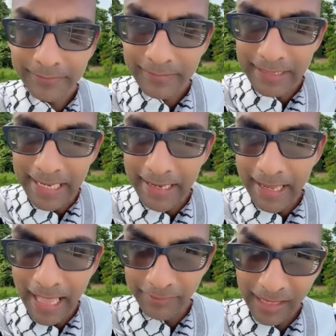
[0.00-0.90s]
the
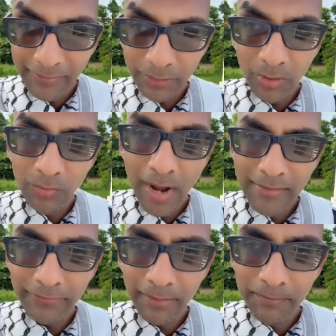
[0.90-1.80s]
El Salvador
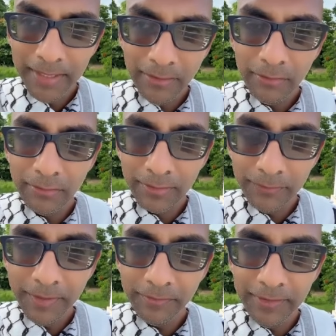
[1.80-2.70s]
went from being one of the
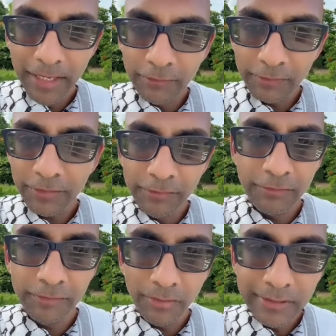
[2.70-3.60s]
most dangerous
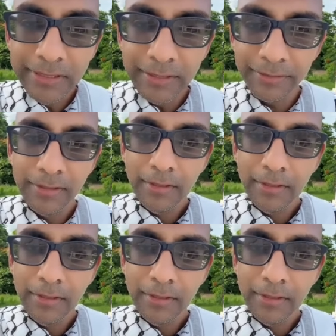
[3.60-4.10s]
countries on earth